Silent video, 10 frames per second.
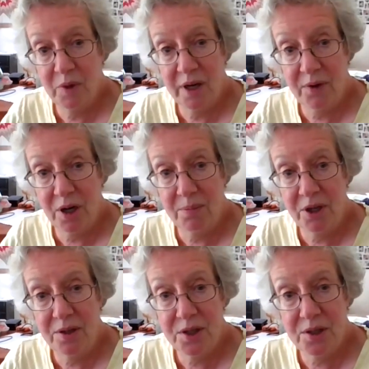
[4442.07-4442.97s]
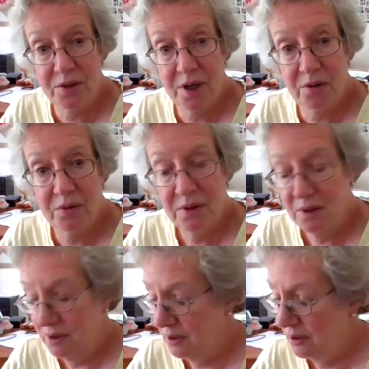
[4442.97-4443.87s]
one of our barns or no? No, it
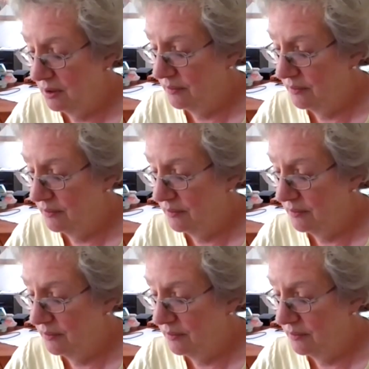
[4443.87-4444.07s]
was in